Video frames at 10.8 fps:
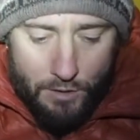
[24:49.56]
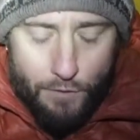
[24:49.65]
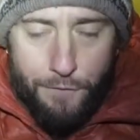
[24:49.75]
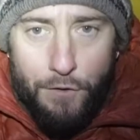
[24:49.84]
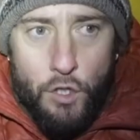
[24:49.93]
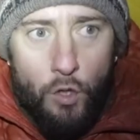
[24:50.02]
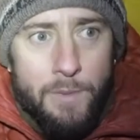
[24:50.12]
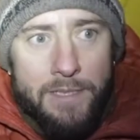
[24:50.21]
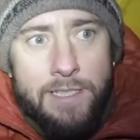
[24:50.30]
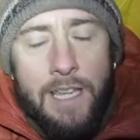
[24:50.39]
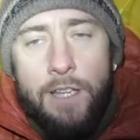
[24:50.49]
to film
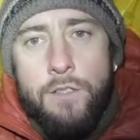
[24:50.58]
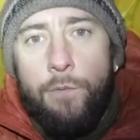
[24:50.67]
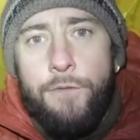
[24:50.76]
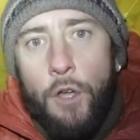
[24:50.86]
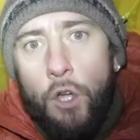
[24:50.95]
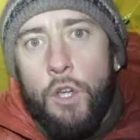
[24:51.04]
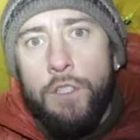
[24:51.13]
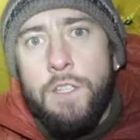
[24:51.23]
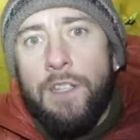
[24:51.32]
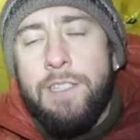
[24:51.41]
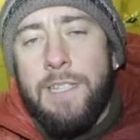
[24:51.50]
and to take some photos
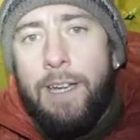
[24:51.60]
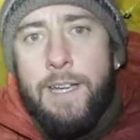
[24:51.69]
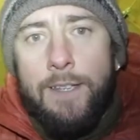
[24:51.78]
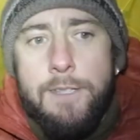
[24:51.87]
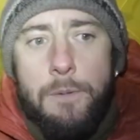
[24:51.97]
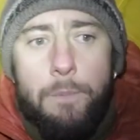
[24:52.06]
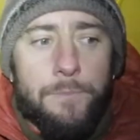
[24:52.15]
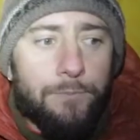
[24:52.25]
of the stars.